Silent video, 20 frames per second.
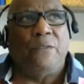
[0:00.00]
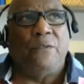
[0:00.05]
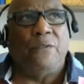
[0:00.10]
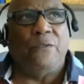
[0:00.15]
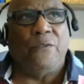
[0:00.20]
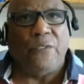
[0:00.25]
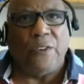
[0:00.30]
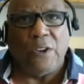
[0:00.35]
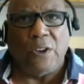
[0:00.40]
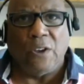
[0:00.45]

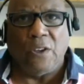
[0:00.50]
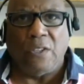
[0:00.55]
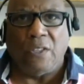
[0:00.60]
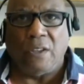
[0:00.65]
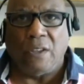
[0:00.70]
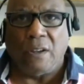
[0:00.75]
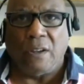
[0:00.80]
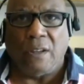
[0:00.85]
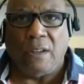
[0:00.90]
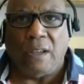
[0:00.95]

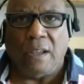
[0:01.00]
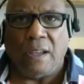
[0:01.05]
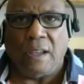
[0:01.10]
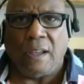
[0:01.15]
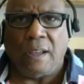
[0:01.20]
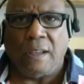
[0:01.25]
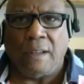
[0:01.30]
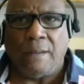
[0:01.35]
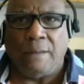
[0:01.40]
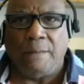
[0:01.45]
Further,
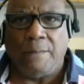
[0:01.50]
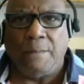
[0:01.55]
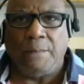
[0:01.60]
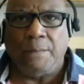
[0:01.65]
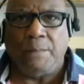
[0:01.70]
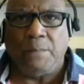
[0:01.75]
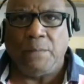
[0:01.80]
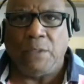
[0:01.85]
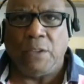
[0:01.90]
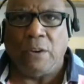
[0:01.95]

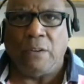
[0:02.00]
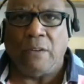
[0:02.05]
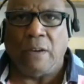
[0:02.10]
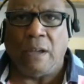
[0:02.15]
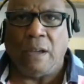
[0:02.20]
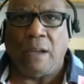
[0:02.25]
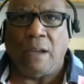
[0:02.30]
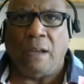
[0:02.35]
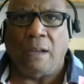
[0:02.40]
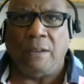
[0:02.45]
there
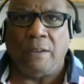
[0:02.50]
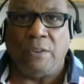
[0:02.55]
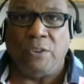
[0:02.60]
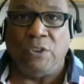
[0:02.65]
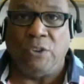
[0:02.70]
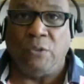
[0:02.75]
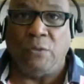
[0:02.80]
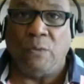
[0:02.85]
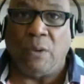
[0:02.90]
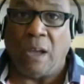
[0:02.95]
are
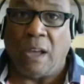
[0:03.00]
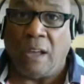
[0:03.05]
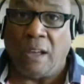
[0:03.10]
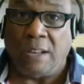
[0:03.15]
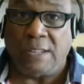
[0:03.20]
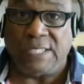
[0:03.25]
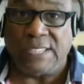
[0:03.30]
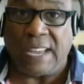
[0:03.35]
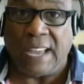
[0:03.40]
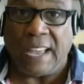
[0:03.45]
new
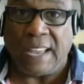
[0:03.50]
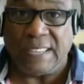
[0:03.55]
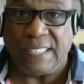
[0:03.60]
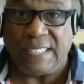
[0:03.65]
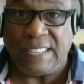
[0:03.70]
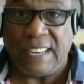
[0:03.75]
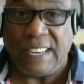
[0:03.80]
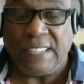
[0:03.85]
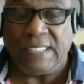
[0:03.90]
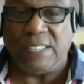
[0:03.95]
art
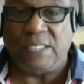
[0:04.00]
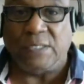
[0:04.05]
assets,